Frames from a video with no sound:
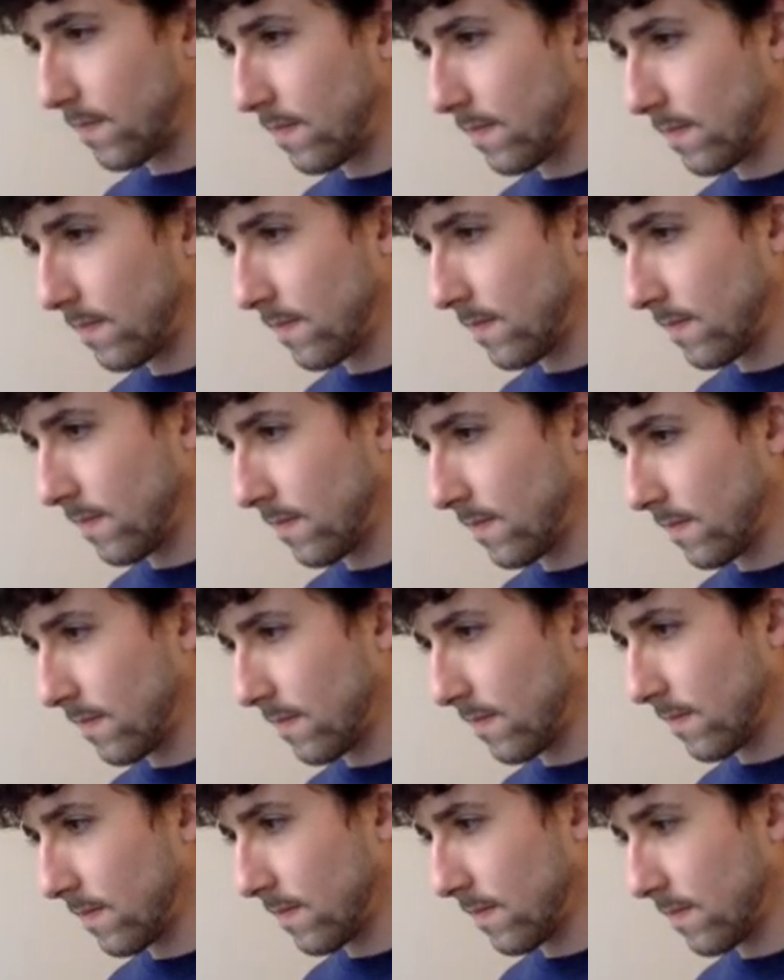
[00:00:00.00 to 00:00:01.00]

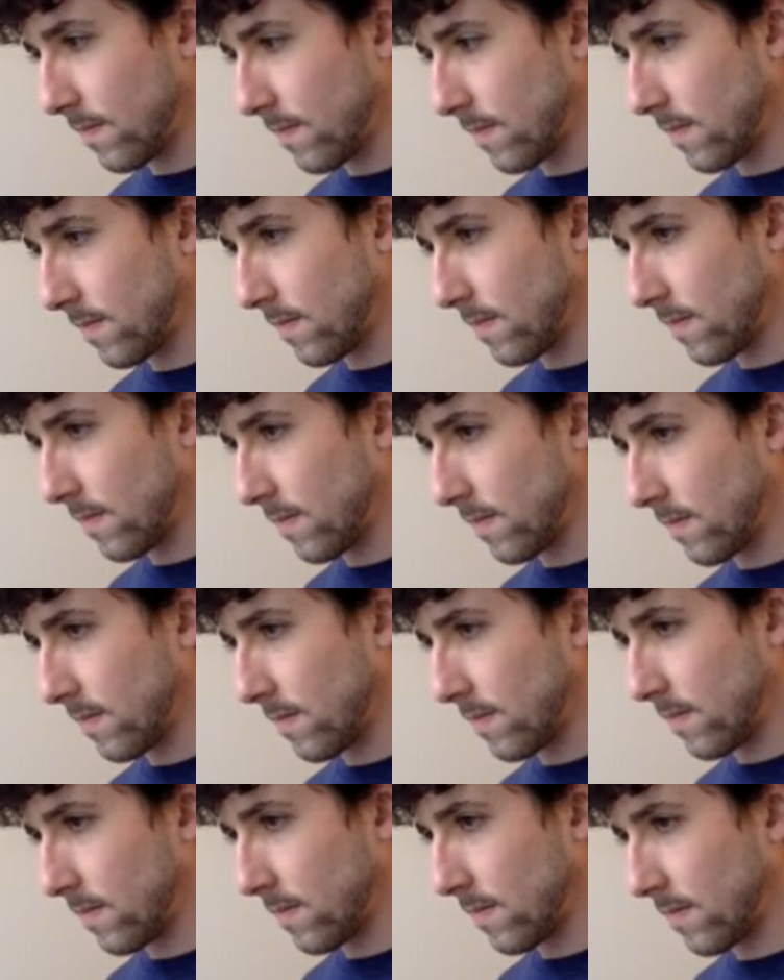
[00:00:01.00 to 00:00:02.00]

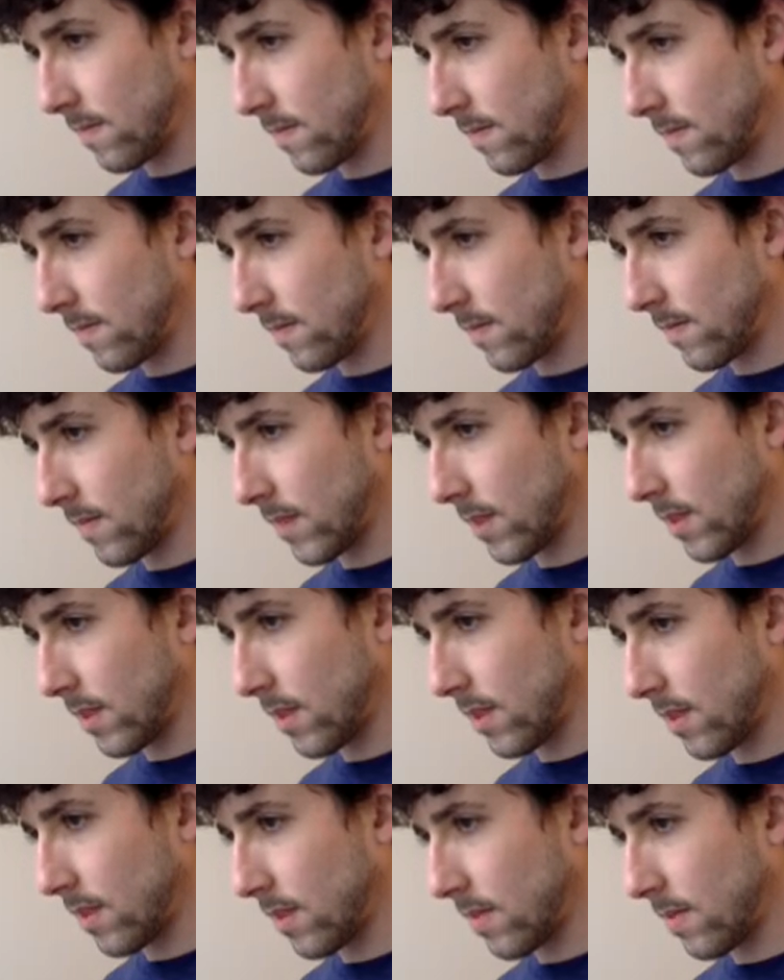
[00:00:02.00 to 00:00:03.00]

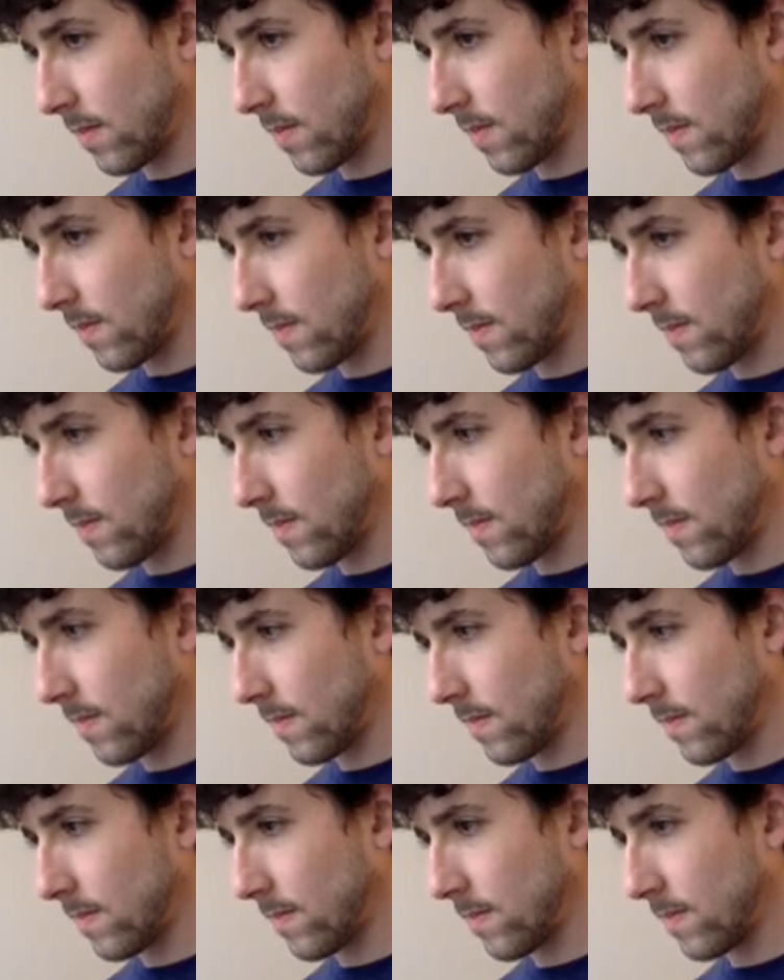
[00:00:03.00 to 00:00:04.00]

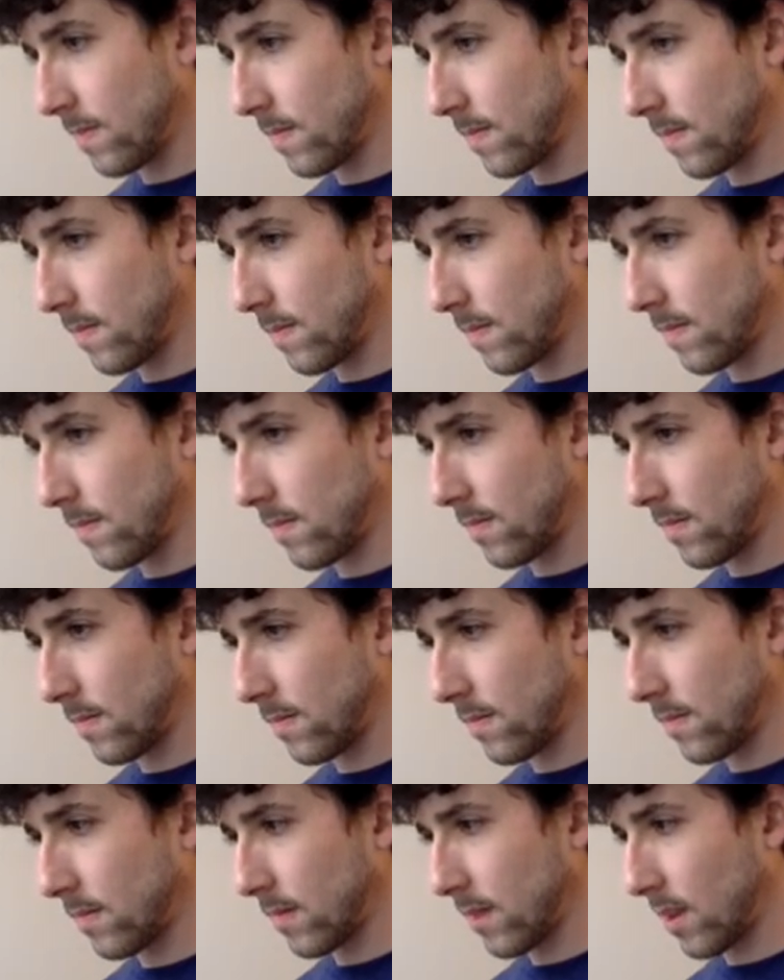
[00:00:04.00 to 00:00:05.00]

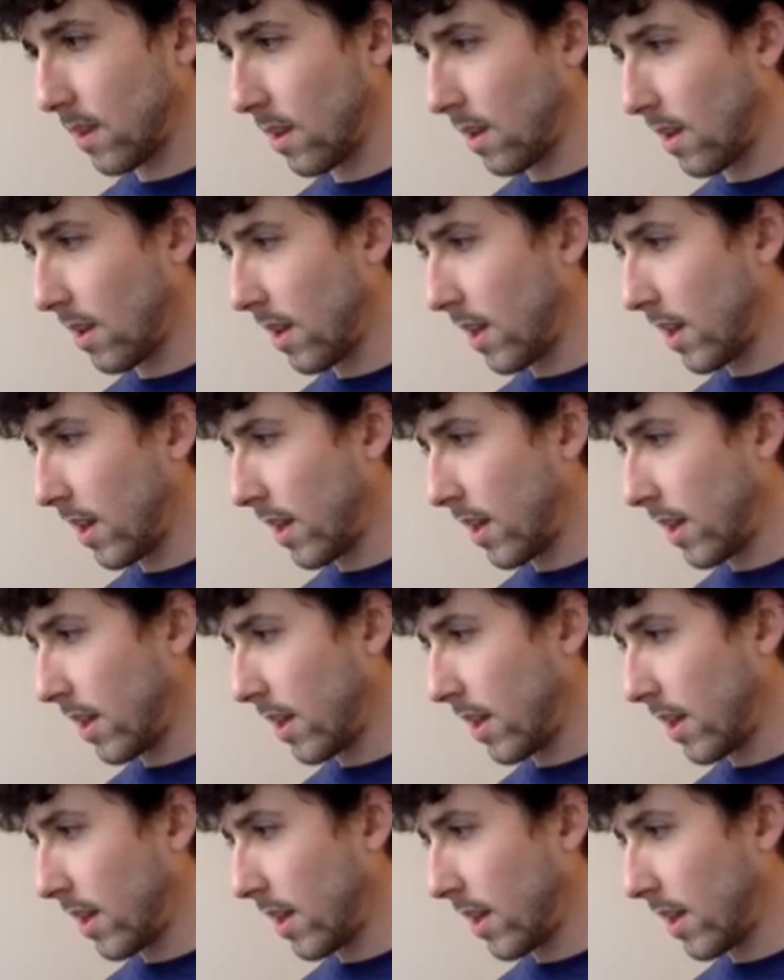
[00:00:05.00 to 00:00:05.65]
Nobody speaks.